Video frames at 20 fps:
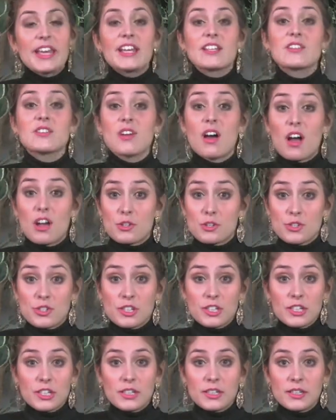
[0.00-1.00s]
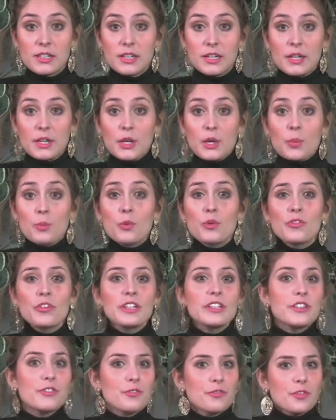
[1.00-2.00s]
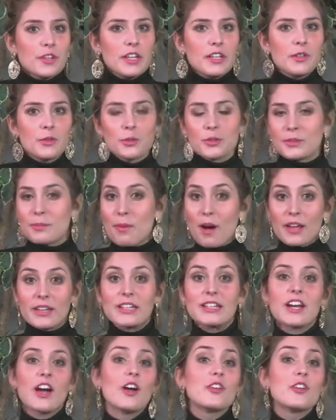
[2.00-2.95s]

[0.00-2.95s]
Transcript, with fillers: exhaustion, moving the feet or the body